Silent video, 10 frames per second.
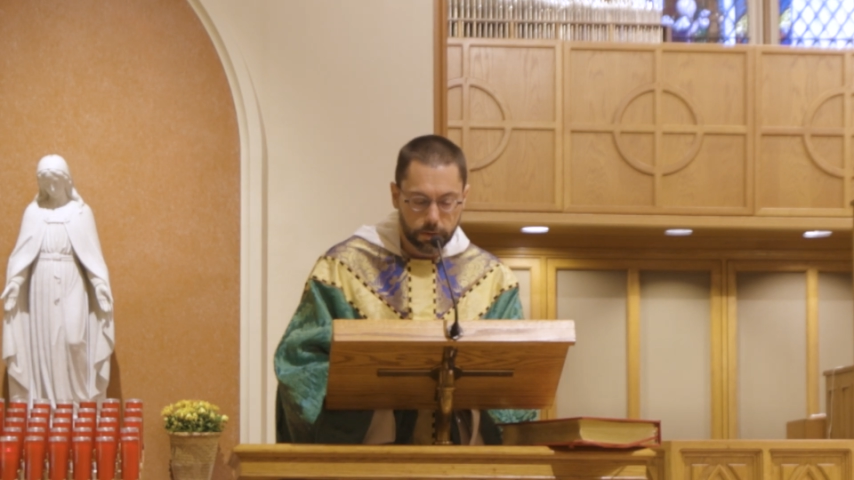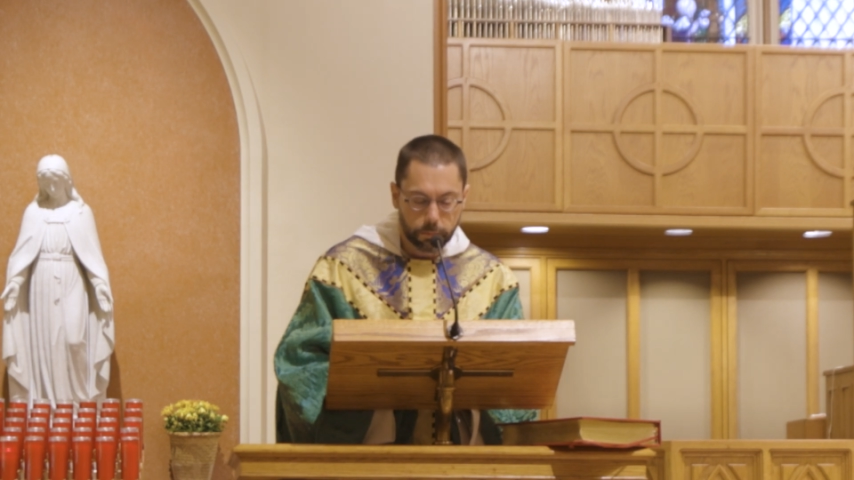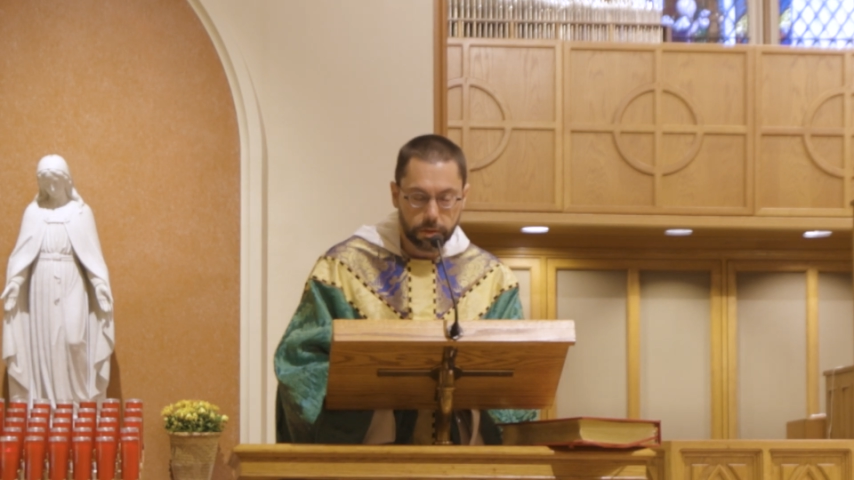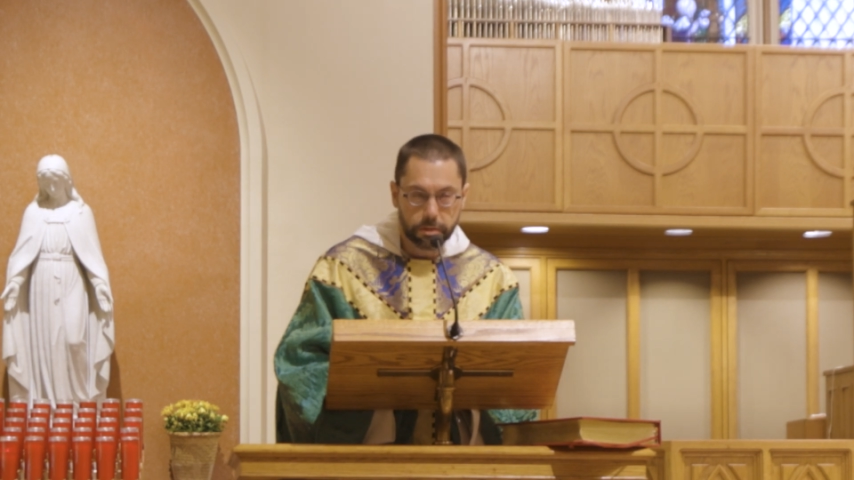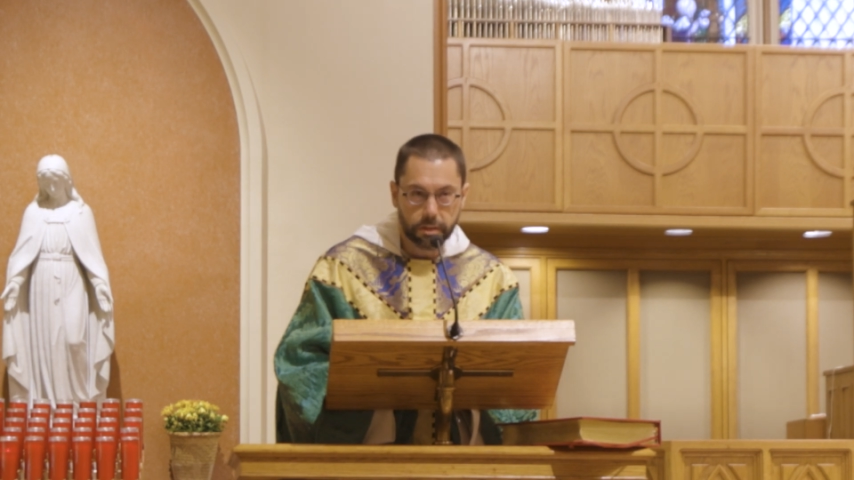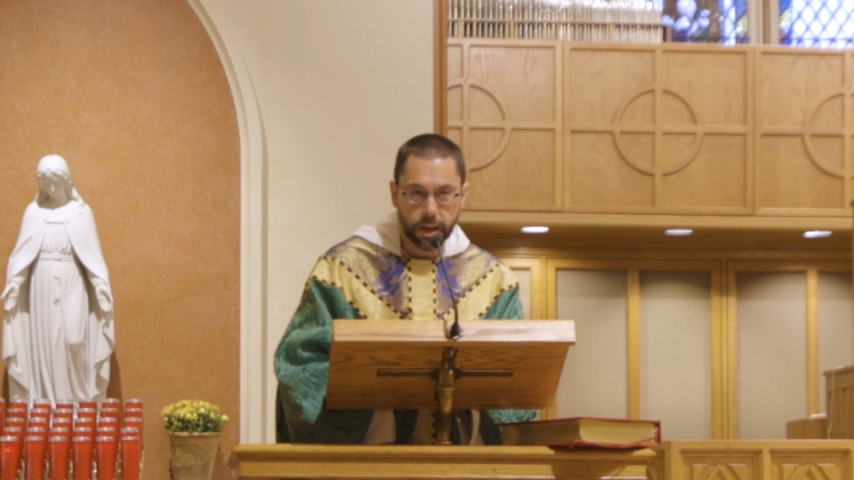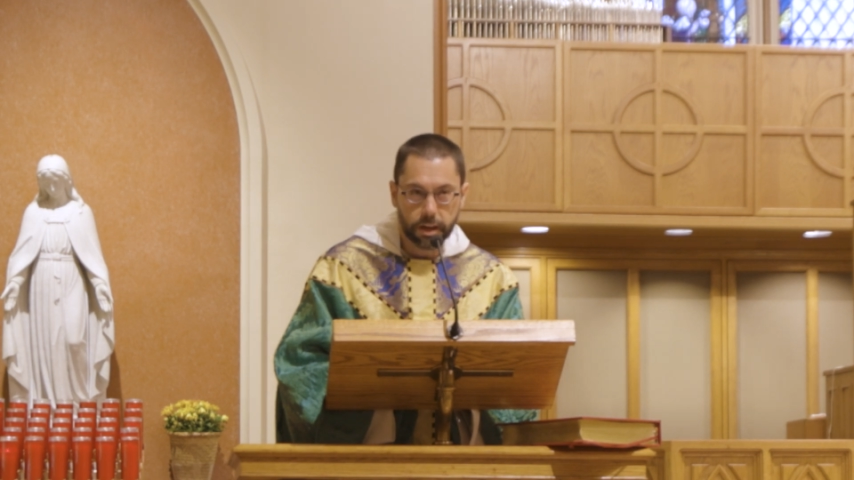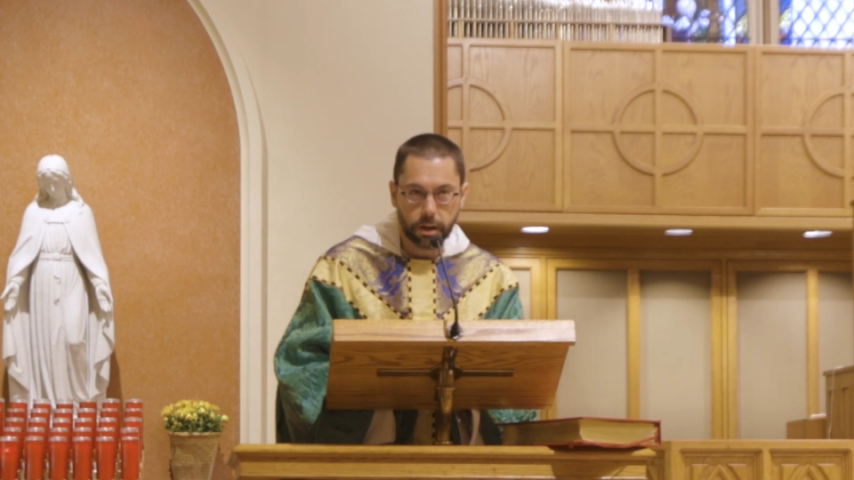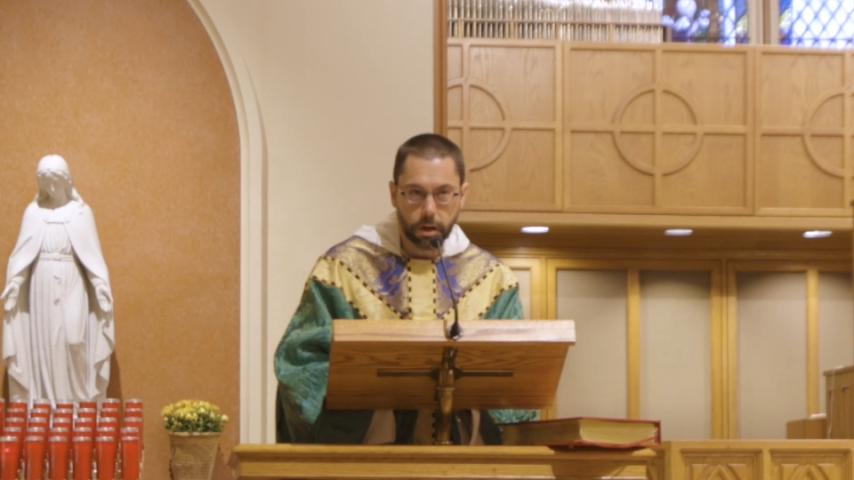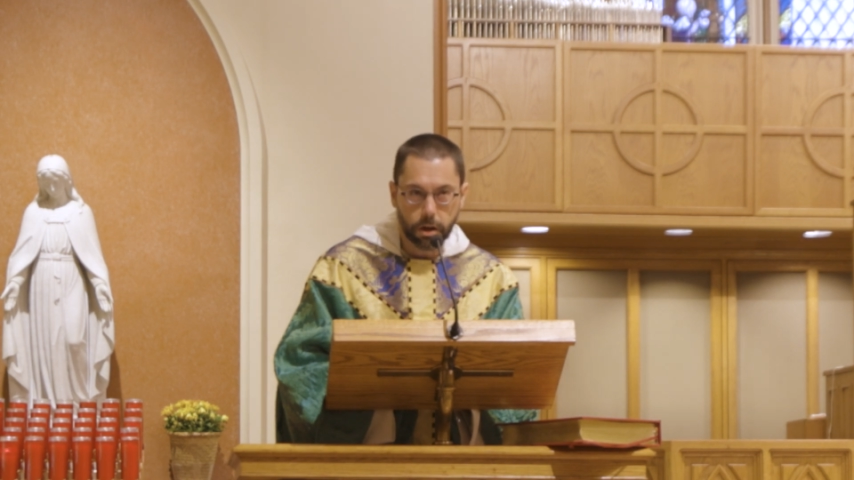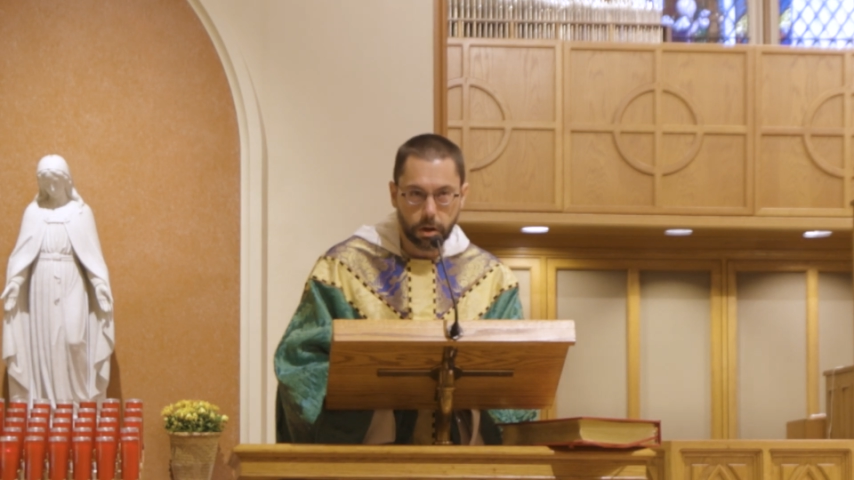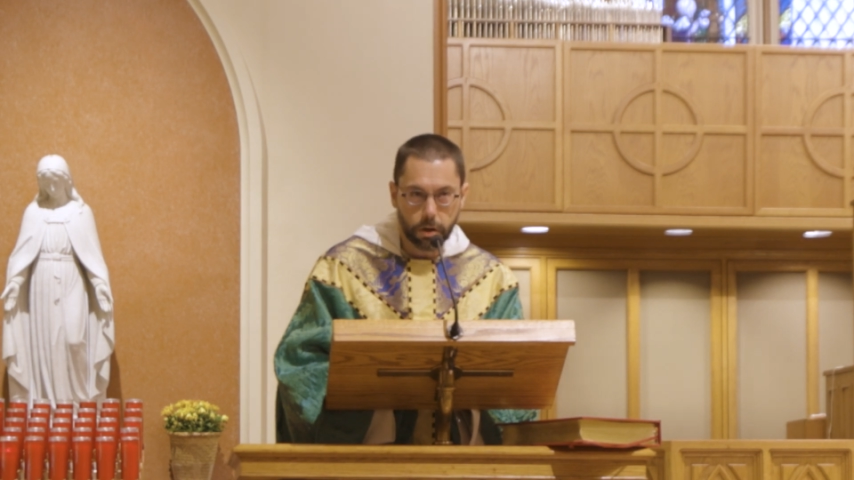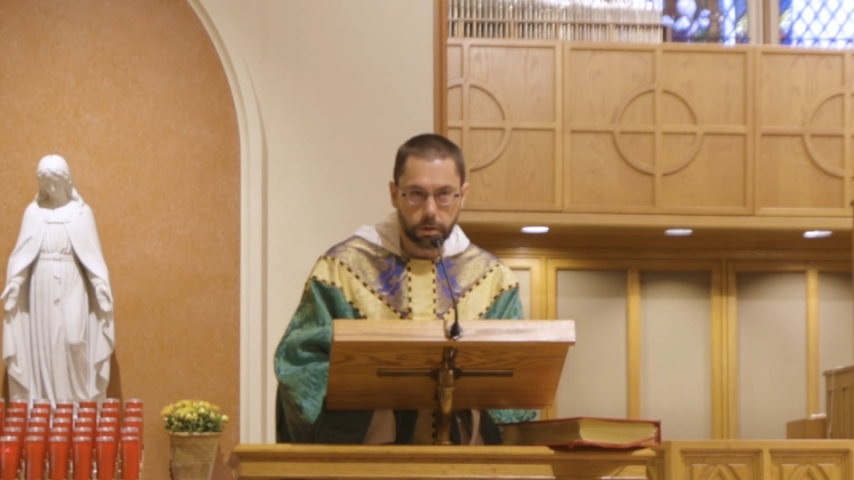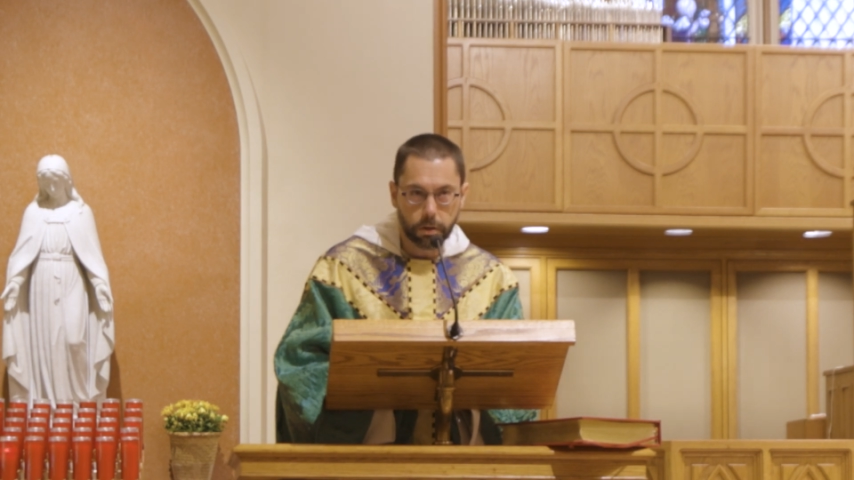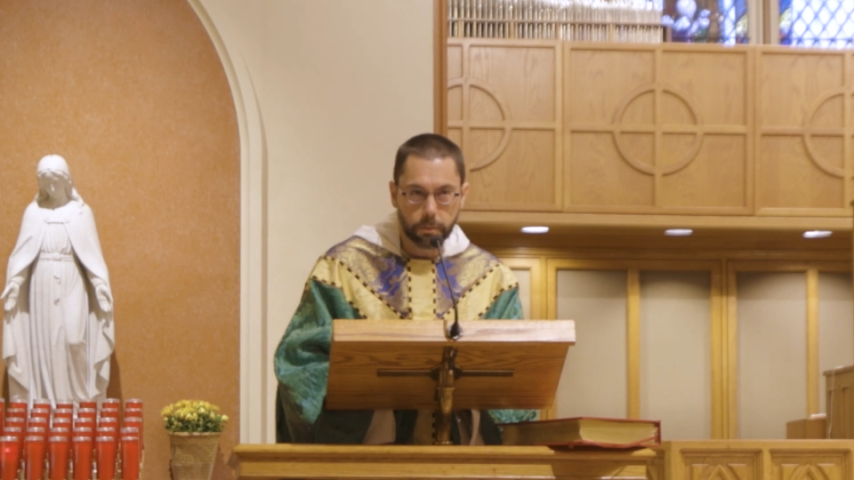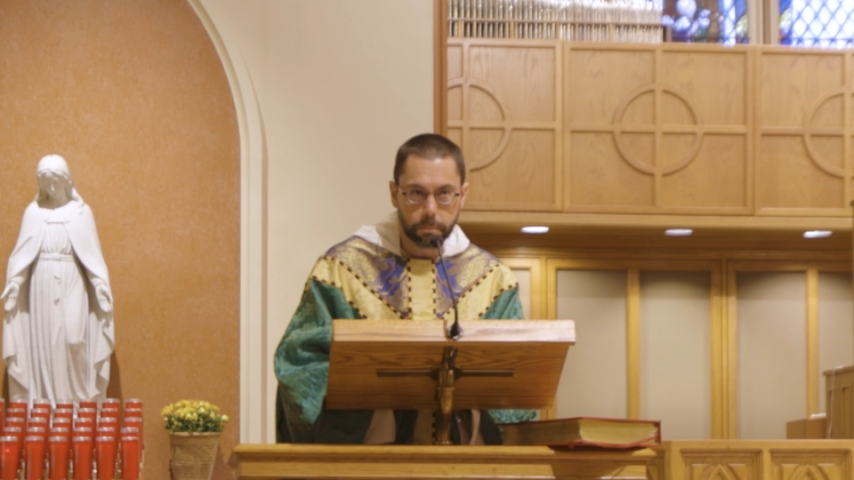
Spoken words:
with that hollow